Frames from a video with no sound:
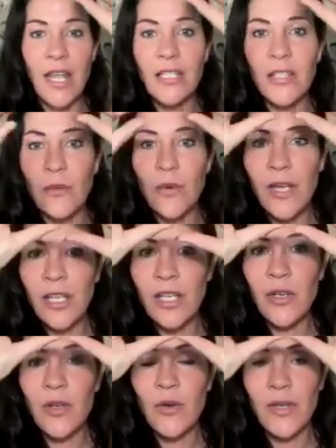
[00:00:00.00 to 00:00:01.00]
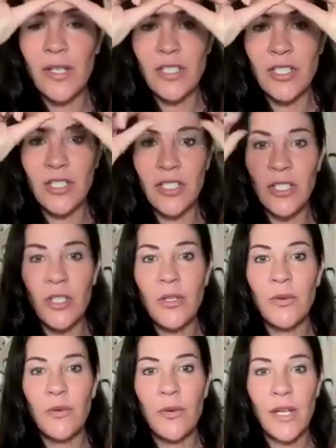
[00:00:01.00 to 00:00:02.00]
So, what you're going to
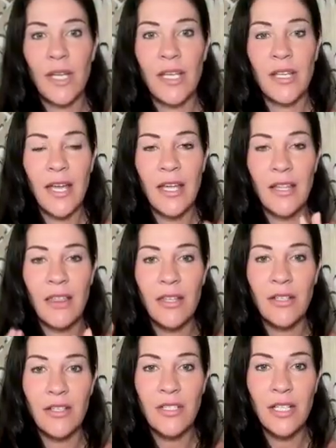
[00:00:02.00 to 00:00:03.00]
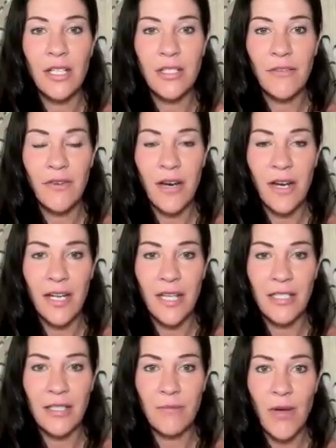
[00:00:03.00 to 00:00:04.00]
do in that Thursday to
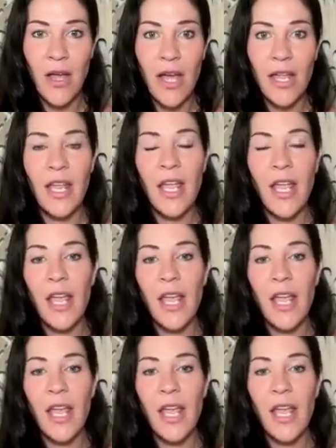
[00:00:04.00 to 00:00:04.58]
Friday spot